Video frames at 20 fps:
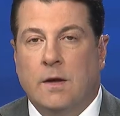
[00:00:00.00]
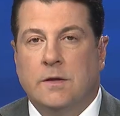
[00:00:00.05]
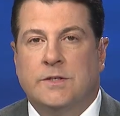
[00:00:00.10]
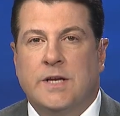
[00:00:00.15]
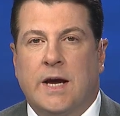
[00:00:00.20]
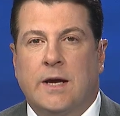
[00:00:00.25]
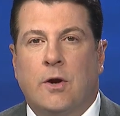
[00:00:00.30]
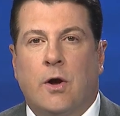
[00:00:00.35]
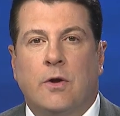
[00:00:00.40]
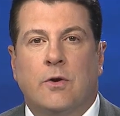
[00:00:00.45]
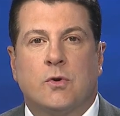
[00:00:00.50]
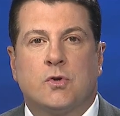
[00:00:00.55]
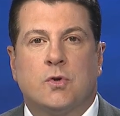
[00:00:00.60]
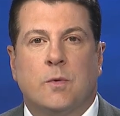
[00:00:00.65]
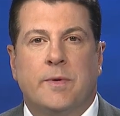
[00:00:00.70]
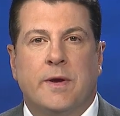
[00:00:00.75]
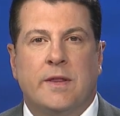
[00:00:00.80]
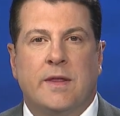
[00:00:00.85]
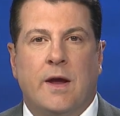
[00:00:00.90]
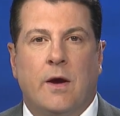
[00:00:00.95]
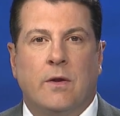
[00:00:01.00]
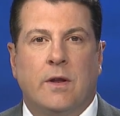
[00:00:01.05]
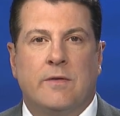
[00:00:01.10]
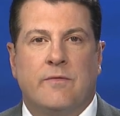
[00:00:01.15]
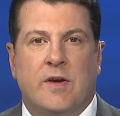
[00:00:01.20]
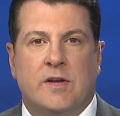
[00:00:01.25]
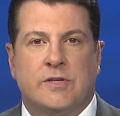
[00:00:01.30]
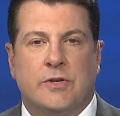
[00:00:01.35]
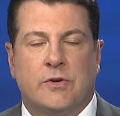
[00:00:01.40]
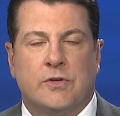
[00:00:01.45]
Ticket holders will be the only
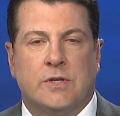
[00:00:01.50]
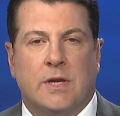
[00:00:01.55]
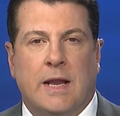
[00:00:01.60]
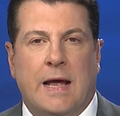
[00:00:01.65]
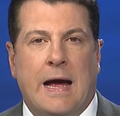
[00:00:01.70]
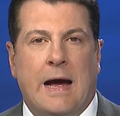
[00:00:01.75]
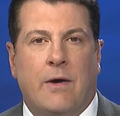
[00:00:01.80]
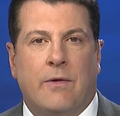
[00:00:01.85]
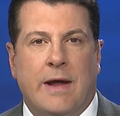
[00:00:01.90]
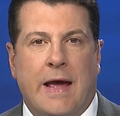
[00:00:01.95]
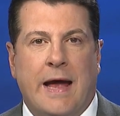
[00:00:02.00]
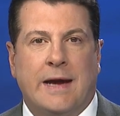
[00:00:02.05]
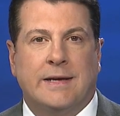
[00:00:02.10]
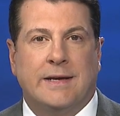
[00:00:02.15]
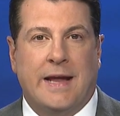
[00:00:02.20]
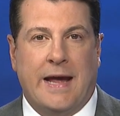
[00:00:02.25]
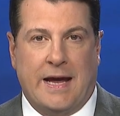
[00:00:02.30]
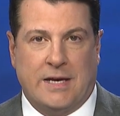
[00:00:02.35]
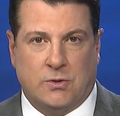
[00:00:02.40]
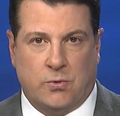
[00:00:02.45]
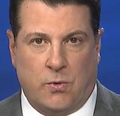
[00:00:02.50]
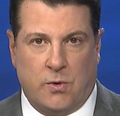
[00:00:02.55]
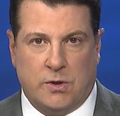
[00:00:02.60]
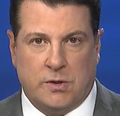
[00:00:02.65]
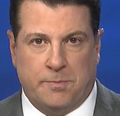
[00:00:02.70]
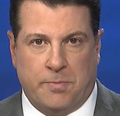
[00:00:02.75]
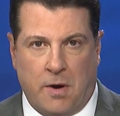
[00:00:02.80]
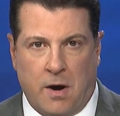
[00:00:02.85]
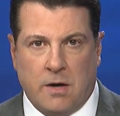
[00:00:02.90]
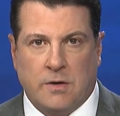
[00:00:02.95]
visitors allowed at
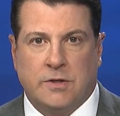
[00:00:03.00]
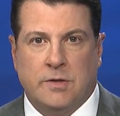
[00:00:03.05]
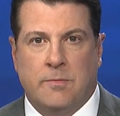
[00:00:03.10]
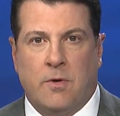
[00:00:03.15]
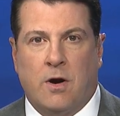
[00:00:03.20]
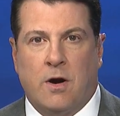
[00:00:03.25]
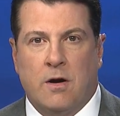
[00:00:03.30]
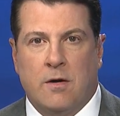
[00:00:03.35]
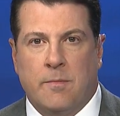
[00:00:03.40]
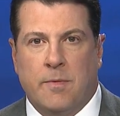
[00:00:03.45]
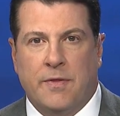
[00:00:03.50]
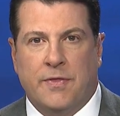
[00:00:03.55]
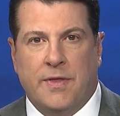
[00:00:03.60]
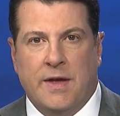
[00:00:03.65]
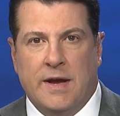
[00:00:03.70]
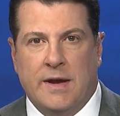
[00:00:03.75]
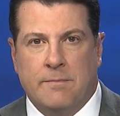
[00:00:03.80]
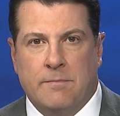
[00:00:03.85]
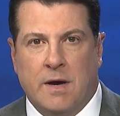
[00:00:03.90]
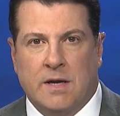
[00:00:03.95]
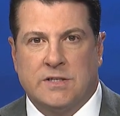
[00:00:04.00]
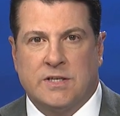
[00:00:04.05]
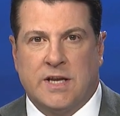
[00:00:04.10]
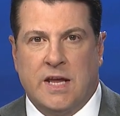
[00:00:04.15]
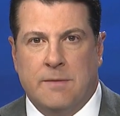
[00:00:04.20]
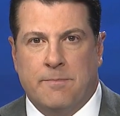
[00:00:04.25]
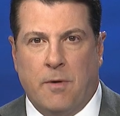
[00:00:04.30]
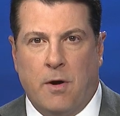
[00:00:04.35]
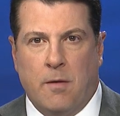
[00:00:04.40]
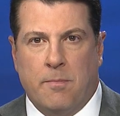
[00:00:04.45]
Gasworks Park tomorrow, but they must
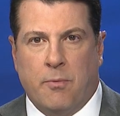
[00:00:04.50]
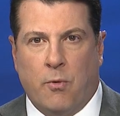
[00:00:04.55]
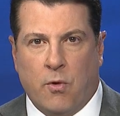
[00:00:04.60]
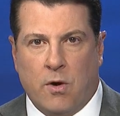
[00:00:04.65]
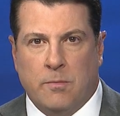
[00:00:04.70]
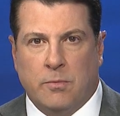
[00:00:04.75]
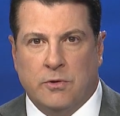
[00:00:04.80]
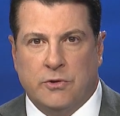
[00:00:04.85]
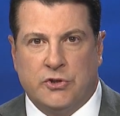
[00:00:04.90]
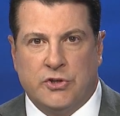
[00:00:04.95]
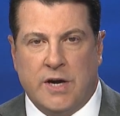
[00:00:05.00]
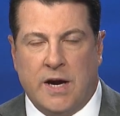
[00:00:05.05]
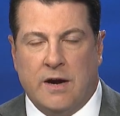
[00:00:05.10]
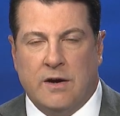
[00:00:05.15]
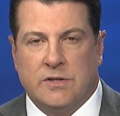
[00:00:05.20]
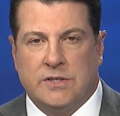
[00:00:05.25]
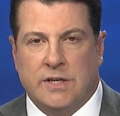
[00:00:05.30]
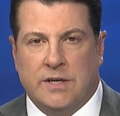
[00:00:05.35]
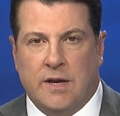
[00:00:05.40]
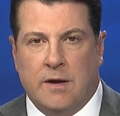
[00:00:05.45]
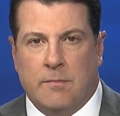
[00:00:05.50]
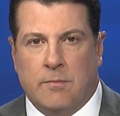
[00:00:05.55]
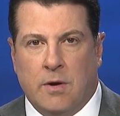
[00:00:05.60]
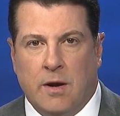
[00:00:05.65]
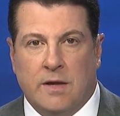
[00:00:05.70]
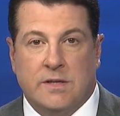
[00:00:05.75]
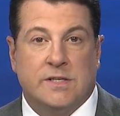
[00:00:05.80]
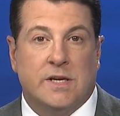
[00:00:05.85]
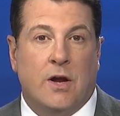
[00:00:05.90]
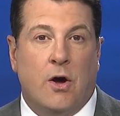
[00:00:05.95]
keep all portable chairs and
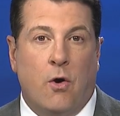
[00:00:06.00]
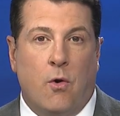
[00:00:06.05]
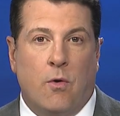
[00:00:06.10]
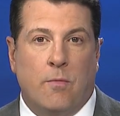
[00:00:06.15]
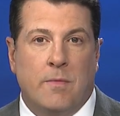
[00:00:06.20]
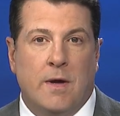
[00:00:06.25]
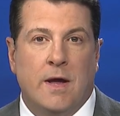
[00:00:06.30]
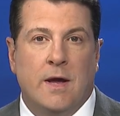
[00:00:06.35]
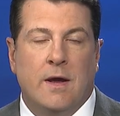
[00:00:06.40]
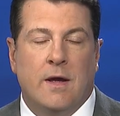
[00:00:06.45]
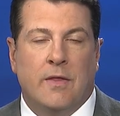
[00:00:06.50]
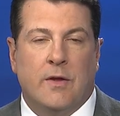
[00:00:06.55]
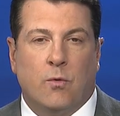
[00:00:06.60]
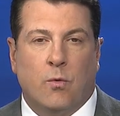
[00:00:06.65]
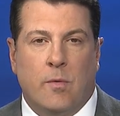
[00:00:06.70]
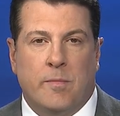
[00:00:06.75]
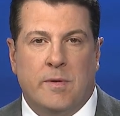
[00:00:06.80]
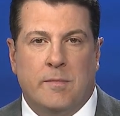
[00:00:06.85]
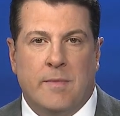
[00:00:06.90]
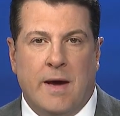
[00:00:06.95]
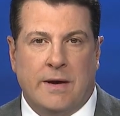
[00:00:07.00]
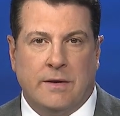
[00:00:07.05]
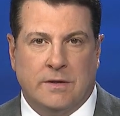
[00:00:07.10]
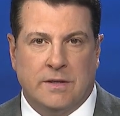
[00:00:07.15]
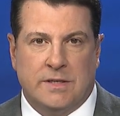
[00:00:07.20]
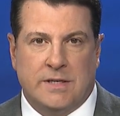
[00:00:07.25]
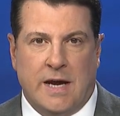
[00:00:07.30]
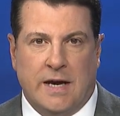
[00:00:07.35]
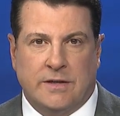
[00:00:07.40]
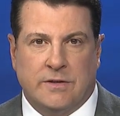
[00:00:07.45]
umbrellas at home. There will be metal
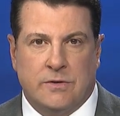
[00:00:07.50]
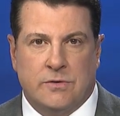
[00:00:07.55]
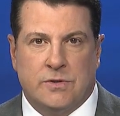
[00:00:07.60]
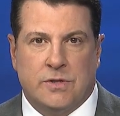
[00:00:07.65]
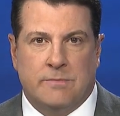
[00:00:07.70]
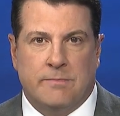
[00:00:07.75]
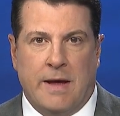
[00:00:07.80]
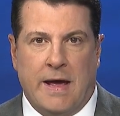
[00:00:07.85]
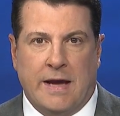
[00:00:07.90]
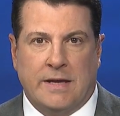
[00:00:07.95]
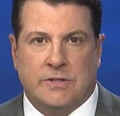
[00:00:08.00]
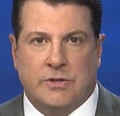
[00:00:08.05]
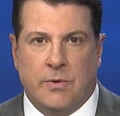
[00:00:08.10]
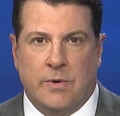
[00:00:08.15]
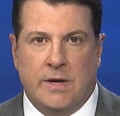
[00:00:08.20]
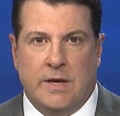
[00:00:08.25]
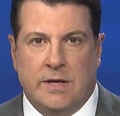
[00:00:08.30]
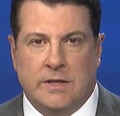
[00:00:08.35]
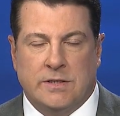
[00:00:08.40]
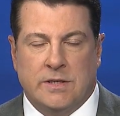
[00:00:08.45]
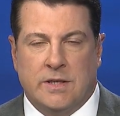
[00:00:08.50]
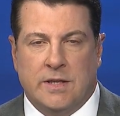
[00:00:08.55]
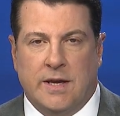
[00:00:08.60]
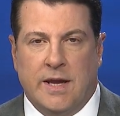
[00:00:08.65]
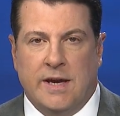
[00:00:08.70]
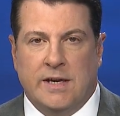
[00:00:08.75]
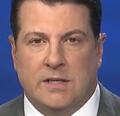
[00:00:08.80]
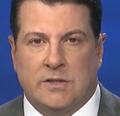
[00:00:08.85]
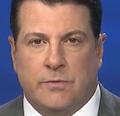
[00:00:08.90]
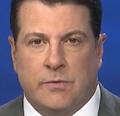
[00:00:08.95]
detectors and bag screenings at the
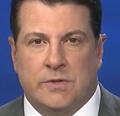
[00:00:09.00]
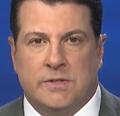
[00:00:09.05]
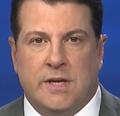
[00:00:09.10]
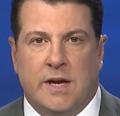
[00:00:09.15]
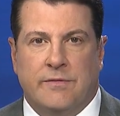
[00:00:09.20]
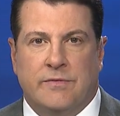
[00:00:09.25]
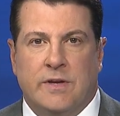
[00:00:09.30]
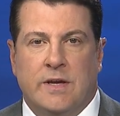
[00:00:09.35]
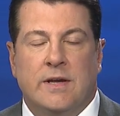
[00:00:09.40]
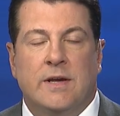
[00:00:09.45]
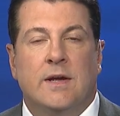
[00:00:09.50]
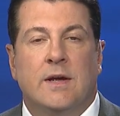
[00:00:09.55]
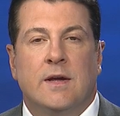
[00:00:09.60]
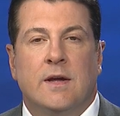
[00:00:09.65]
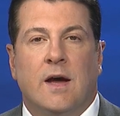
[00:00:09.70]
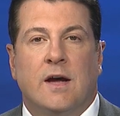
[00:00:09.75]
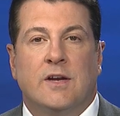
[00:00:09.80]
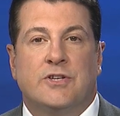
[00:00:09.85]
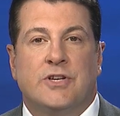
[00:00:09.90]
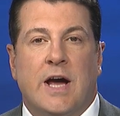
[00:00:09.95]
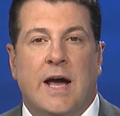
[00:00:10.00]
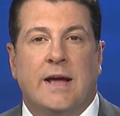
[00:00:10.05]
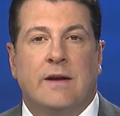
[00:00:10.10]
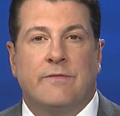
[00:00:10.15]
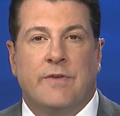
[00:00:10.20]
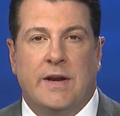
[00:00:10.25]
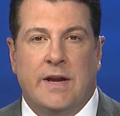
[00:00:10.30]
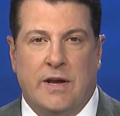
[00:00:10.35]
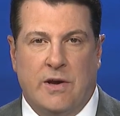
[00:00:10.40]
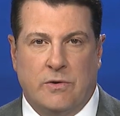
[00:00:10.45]
gates for safety. A
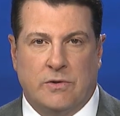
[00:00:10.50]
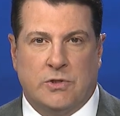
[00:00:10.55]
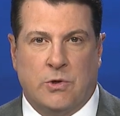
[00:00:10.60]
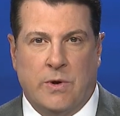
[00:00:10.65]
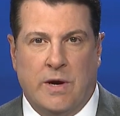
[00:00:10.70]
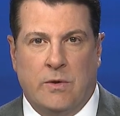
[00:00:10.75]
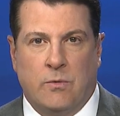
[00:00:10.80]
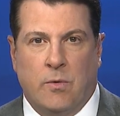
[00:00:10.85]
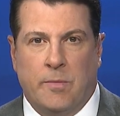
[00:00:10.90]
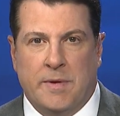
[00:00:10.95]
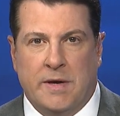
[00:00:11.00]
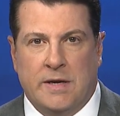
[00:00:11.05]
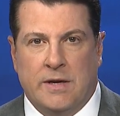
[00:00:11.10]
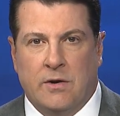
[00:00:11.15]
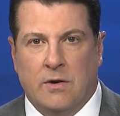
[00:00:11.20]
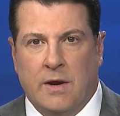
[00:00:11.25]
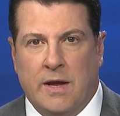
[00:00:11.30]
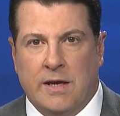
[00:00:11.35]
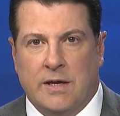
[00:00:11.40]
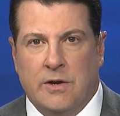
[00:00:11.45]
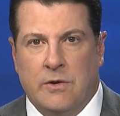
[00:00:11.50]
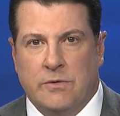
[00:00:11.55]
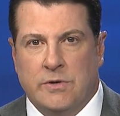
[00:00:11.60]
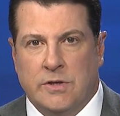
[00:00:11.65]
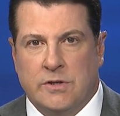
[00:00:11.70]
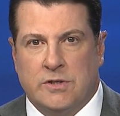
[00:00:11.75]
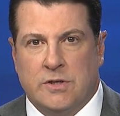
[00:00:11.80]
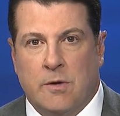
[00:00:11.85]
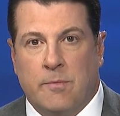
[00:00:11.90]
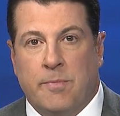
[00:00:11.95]
giant video screen will be near Lake
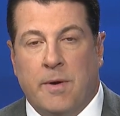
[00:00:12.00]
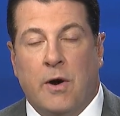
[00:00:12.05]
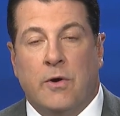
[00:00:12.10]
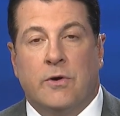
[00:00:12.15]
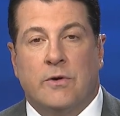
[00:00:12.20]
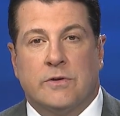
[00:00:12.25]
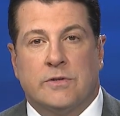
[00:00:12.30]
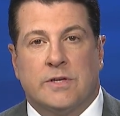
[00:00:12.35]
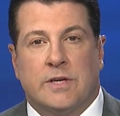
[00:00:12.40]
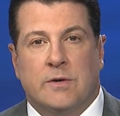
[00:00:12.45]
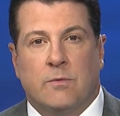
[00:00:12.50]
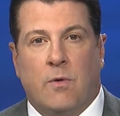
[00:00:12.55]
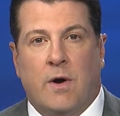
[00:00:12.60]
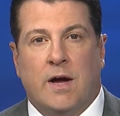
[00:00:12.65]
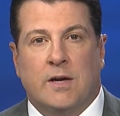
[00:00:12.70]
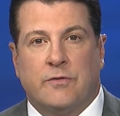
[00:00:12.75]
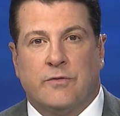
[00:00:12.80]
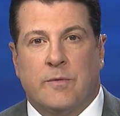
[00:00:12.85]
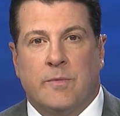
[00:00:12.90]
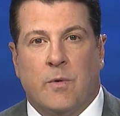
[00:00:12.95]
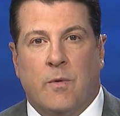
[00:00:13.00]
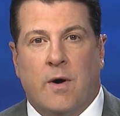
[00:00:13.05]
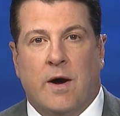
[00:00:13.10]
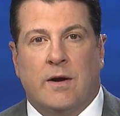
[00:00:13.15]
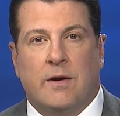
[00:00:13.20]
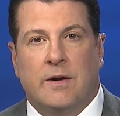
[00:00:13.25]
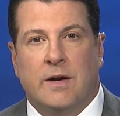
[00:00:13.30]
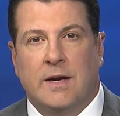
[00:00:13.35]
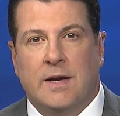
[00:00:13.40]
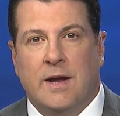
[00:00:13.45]
Union so boaters can watch from the
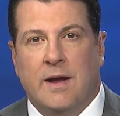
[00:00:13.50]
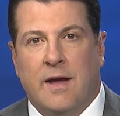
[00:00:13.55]
water.